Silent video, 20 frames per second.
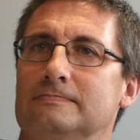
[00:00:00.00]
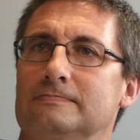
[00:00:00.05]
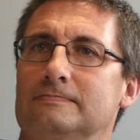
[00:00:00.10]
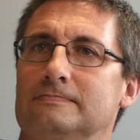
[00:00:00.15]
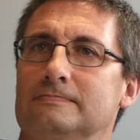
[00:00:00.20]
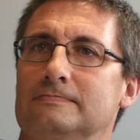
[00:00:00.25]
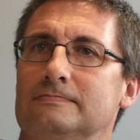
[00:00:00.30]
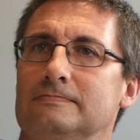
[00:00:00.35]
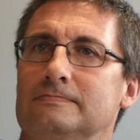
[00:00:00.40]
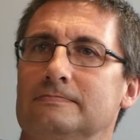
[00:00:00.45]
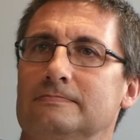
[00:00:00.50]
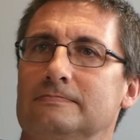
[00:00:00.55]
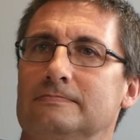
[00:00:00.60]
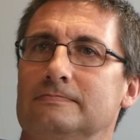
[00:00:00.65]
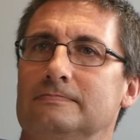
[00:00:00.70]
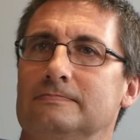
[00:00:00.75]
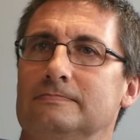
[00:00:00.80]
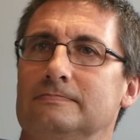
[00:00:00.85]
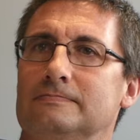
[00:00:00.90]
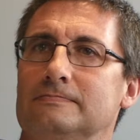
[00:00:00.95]

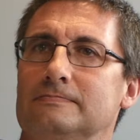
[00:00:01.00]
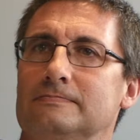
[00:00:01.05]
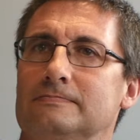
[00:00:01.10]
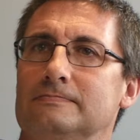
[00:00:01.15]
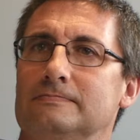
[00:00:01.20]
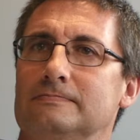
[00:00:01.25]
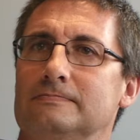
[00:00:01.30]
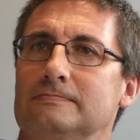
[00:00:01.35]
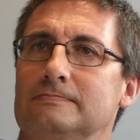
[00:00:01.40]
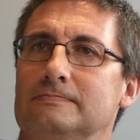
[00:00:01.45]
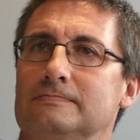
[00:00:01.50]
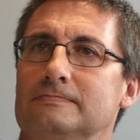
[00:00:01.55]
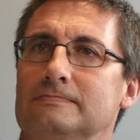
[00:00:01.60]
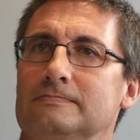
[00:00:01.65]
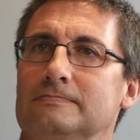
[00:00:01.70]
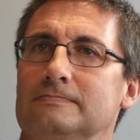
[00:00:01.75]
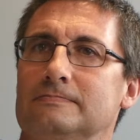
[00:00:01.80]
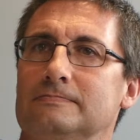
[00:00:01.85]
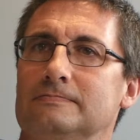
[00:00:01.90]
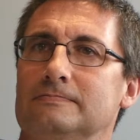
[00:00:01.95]

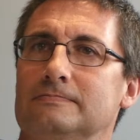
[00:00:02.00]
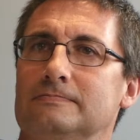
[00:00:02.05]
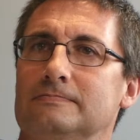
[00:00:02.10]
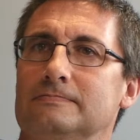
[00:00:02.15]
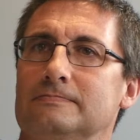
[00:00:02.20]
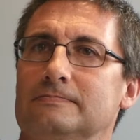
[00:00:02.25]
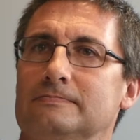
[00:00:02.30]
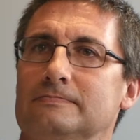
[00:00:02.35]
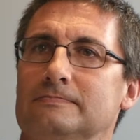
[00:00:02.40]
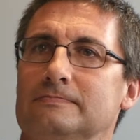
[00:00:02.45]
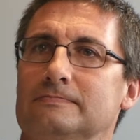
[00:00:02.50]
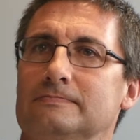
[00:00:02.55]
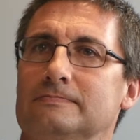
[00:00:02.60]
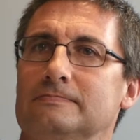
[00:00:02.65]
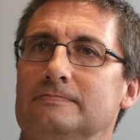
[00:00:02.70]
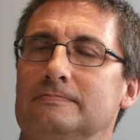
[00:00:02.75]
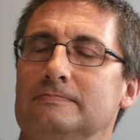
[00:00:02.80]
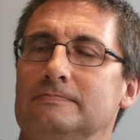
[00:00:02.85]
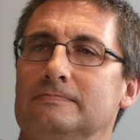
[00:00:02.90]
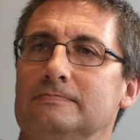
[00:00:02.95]

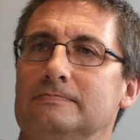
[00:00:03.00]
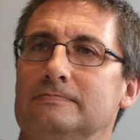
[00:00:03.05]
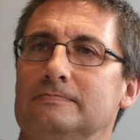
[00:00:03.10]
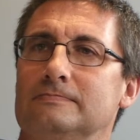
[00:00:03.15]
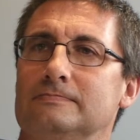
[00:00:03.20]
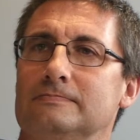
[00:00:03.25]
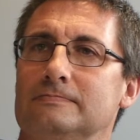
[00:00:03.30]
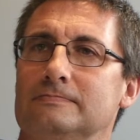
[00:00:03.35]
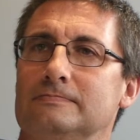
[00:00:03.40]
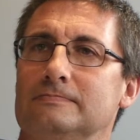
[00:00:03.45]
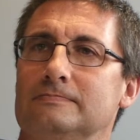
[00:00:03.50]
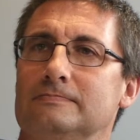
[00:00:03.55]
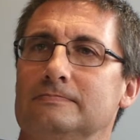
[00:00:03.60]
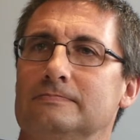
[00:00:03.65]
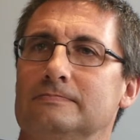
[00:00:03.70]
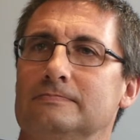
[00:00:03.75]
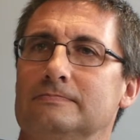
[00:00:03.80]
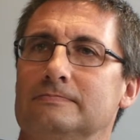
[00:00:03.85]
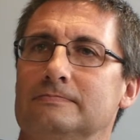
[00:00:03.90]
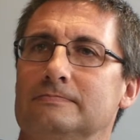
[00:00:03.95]

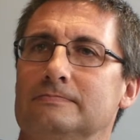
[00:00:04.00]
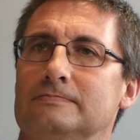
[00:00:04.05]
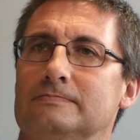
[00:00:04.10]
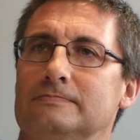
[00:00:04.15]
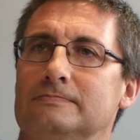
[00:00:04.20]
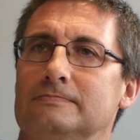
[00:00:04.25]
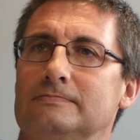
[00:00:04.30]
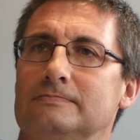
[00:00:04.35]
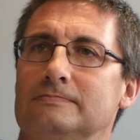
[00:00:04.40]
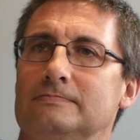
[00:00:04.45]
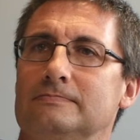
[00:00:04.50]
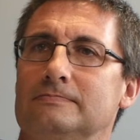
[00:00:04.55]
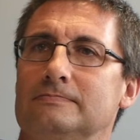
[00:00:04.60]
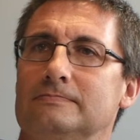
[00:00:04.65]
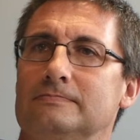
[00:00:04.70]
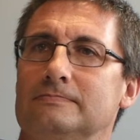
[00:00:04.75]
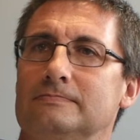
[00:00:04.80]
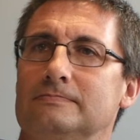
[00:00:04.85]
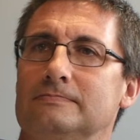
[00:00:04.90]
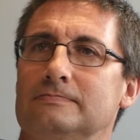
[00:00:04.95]

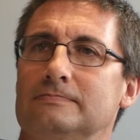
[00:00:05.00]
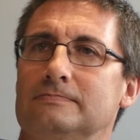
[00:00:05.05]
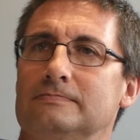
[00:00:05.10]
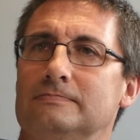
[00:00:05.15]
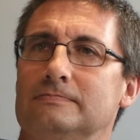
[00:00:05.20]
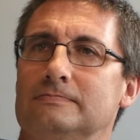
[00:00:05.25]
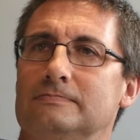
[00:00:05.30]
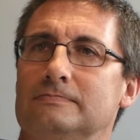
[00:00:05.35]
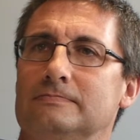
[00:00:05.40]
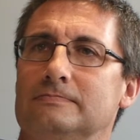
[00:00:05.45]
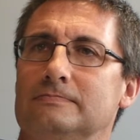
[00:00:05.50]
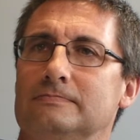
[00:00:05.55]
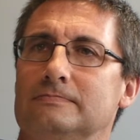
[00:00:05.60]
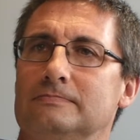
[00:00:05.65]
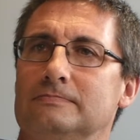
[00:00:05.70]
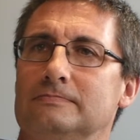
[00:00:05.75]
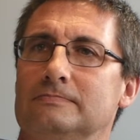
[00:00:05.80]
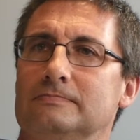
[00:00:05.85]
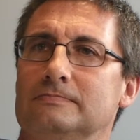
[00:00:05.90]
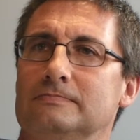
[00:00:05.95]

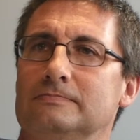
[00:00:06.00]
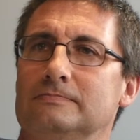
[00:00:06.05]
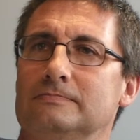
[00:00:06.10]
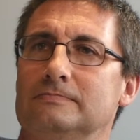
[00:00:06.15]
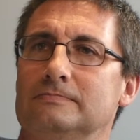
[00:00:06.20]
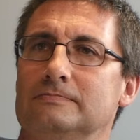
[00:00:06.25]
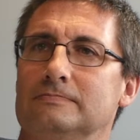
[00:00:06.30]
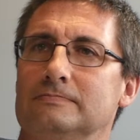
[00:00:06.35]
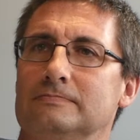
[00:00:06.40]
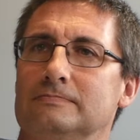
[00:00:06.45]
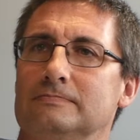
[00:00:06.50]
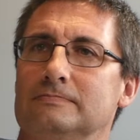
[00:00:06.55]
[no speech]